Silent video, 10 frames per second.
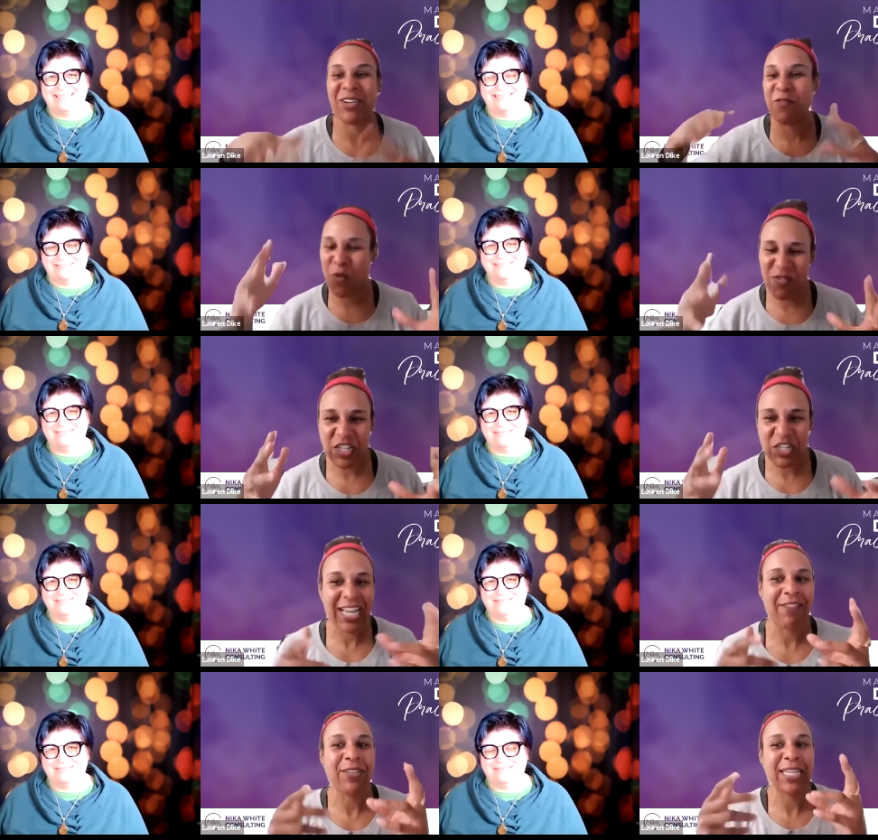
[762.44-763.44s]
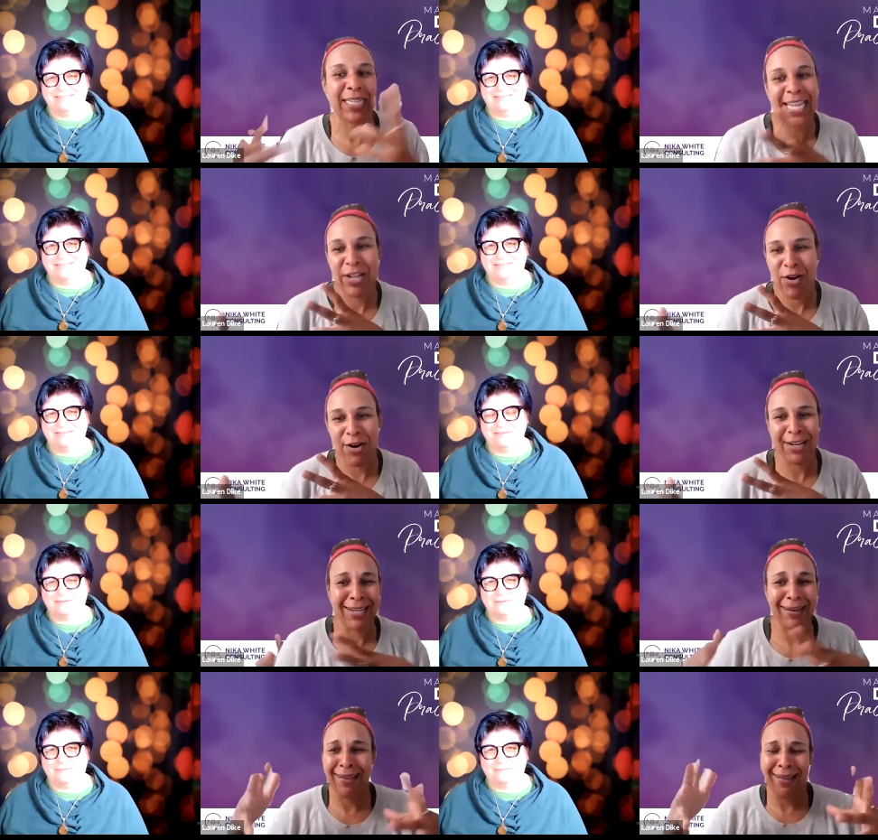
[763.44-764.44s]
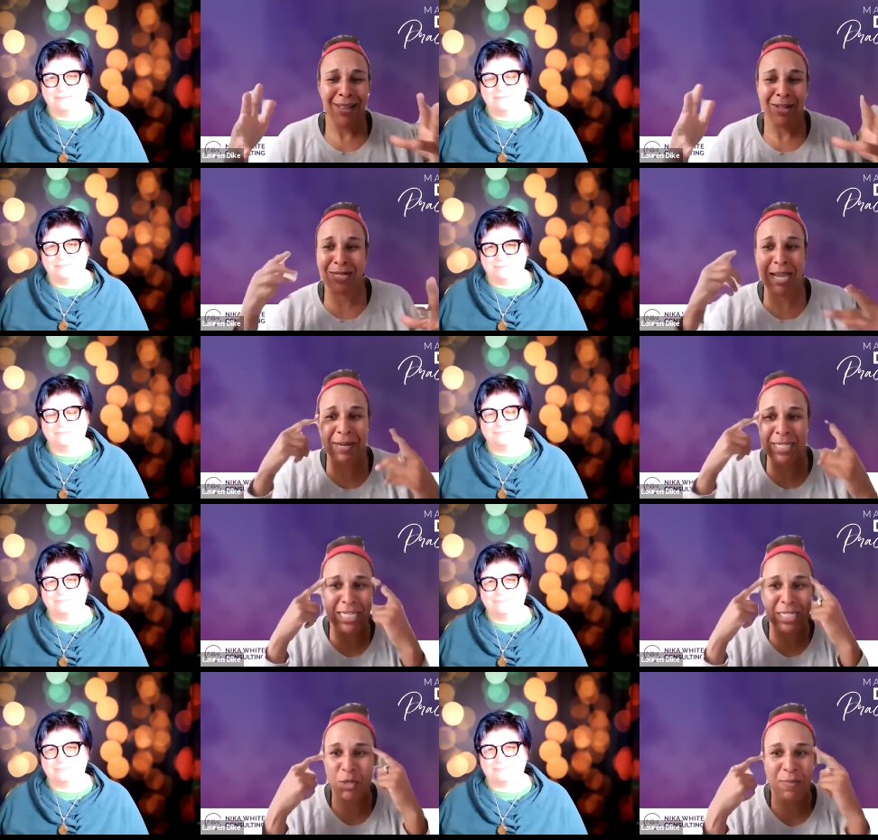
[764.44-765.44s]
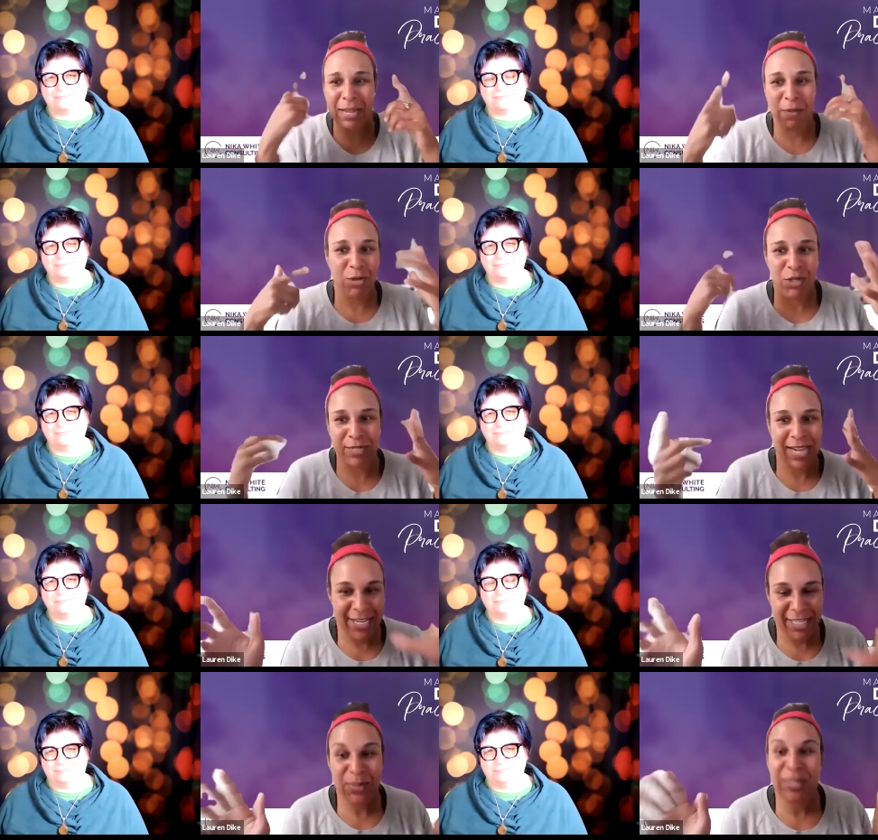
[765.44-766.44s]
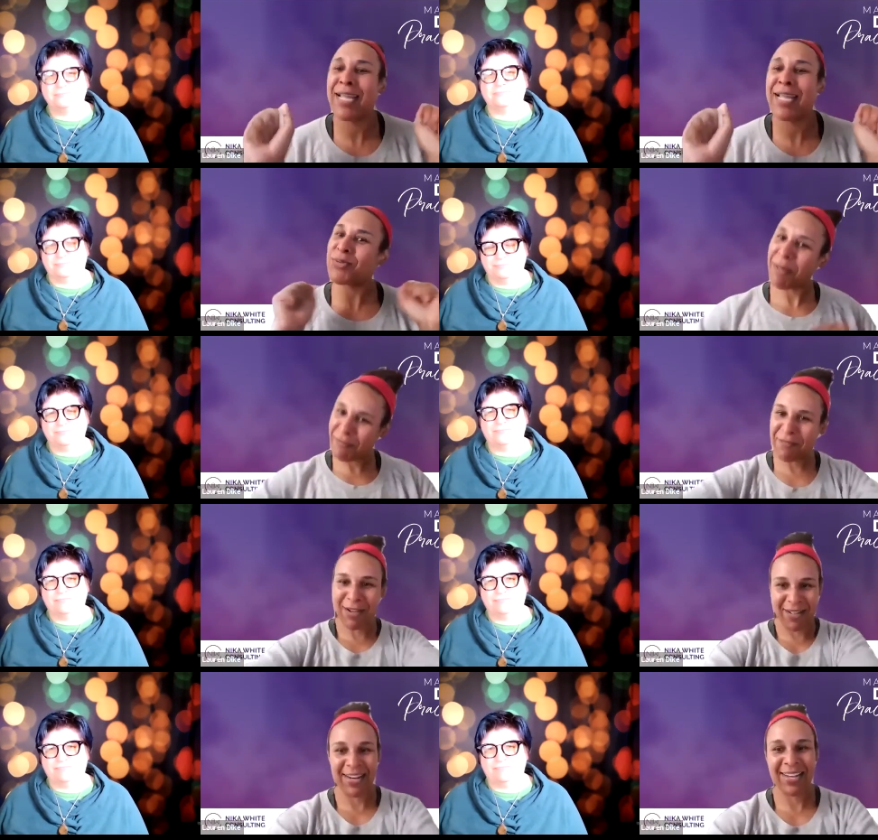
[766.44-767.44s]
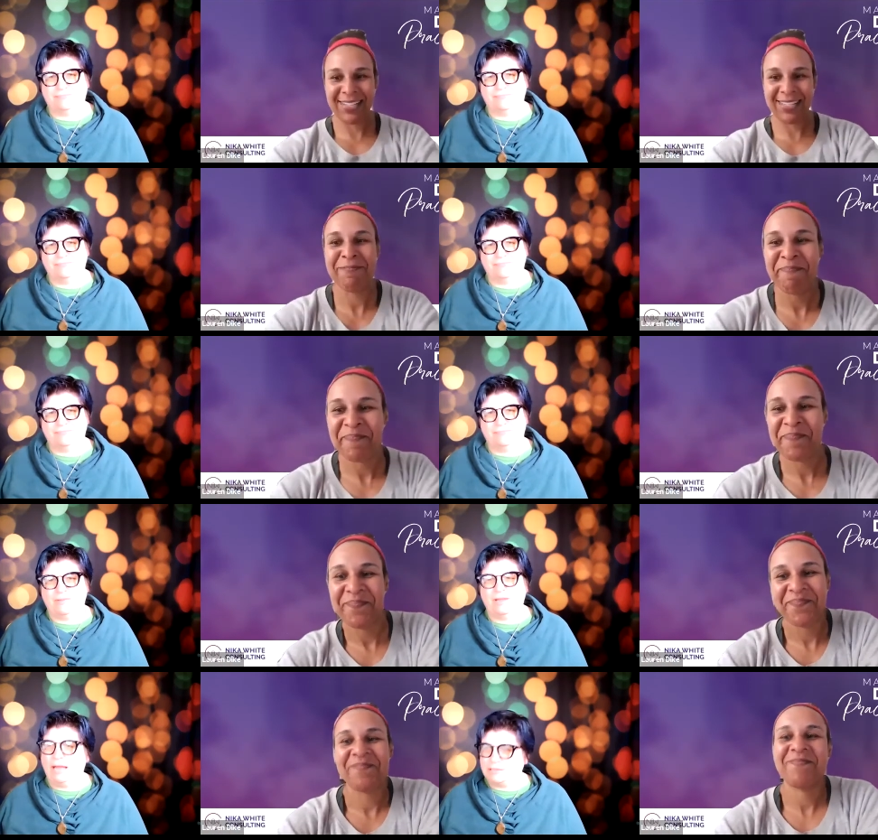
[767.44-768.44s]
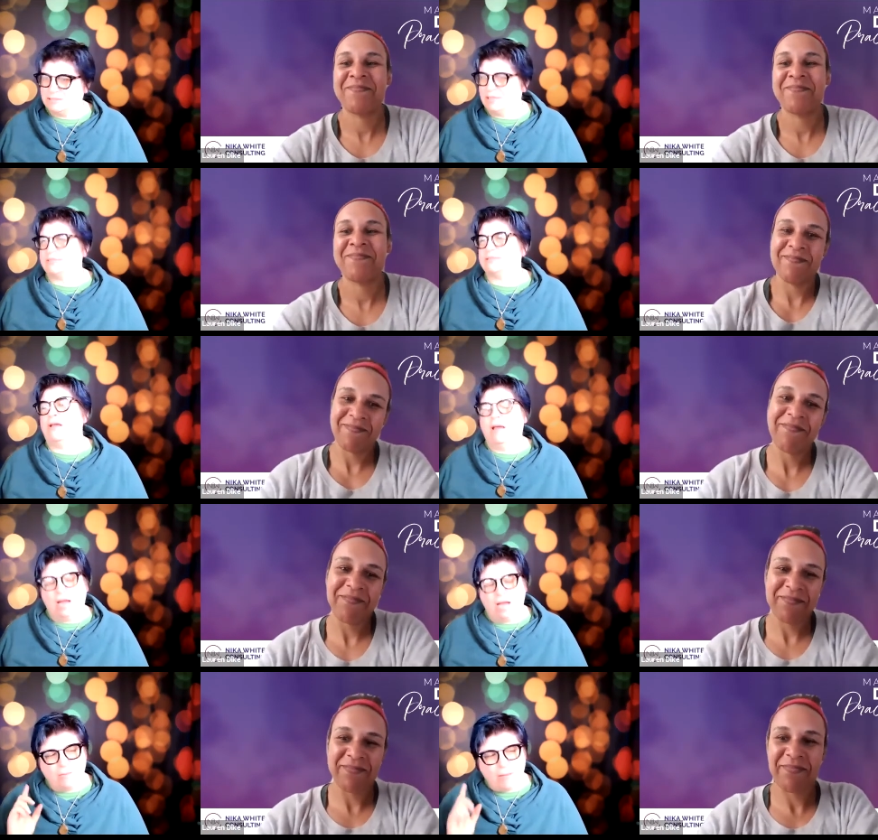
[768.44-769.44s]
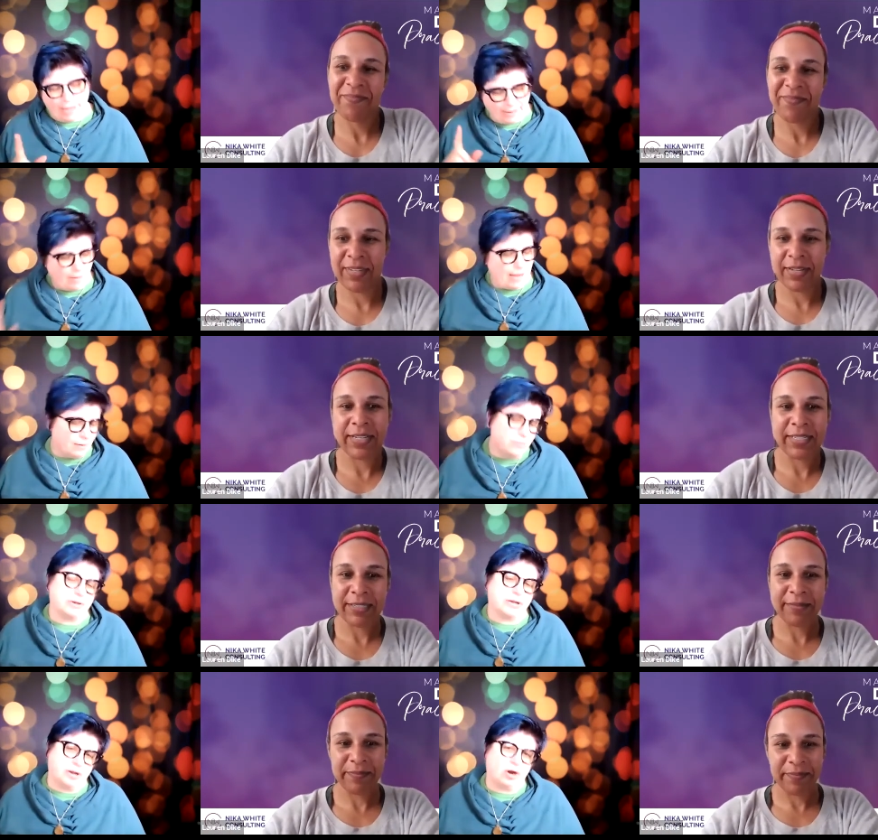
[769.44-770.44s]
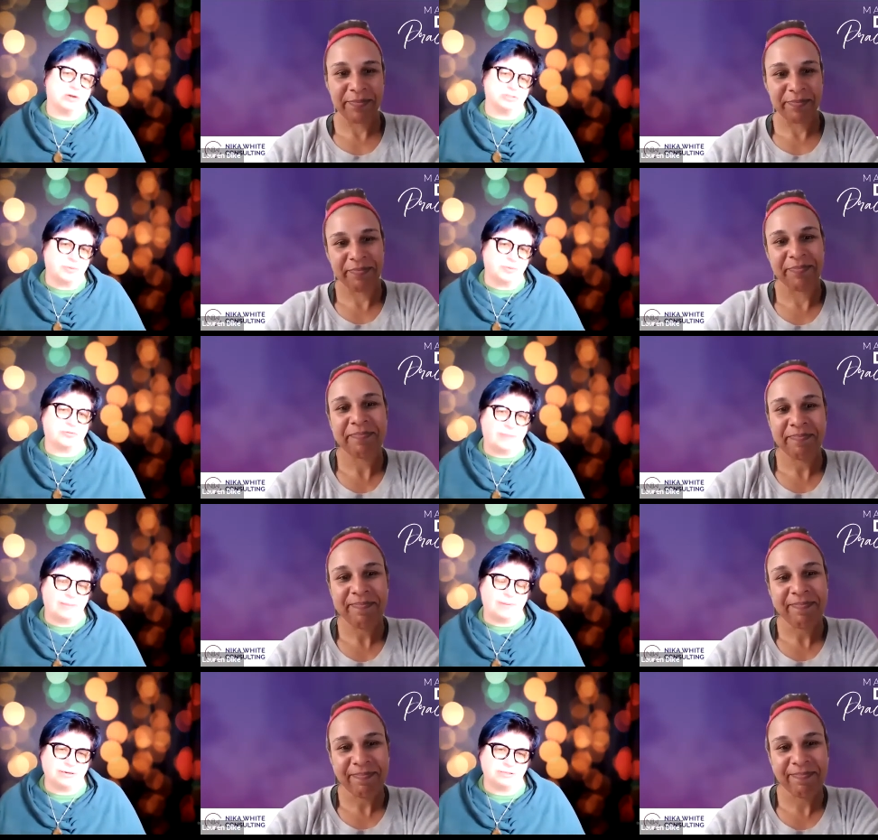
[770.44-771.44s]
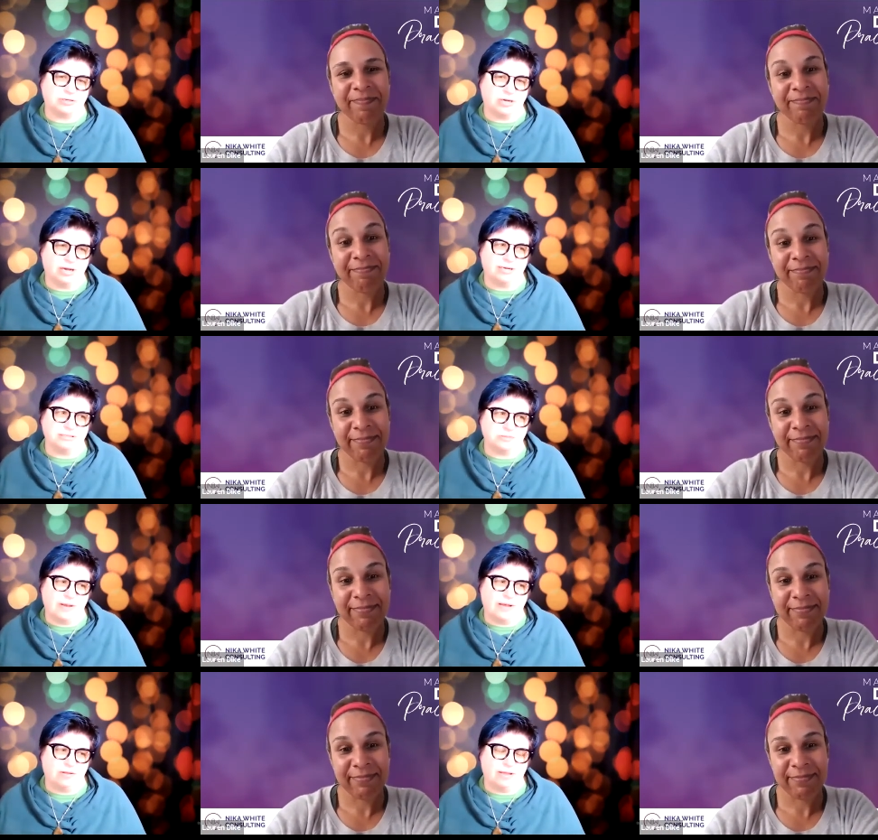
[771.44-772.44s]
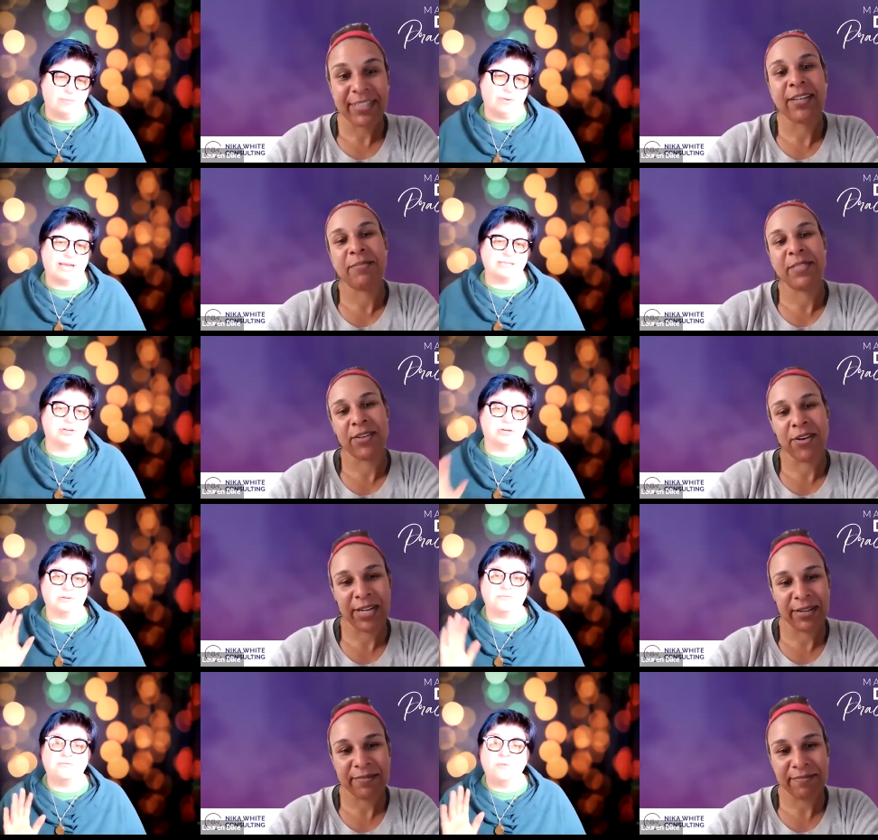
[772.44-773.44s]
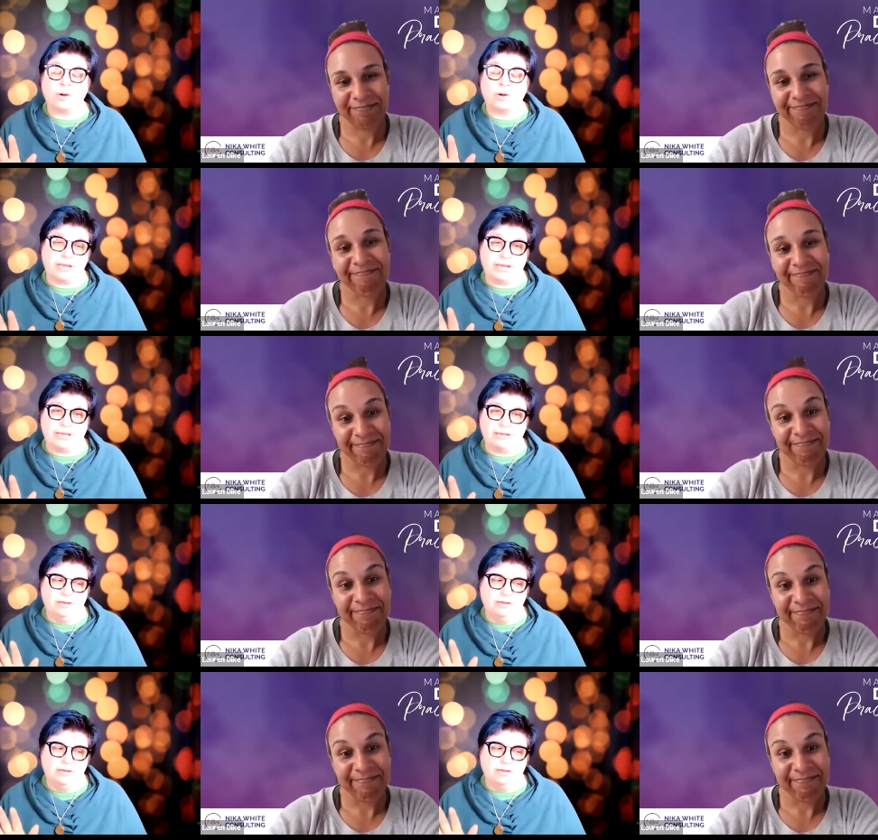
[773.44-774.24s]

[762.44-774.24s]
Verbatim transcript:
Speaker 1: So Fourth of July, it feels like a lighthearted, there's not t- too many emotional ties to it. So that's what my favorite holiday is.
Speaker 2: Excellent. Uh, I, I will concur. So both of my parents are gone as well. And when i i oh, turned 40,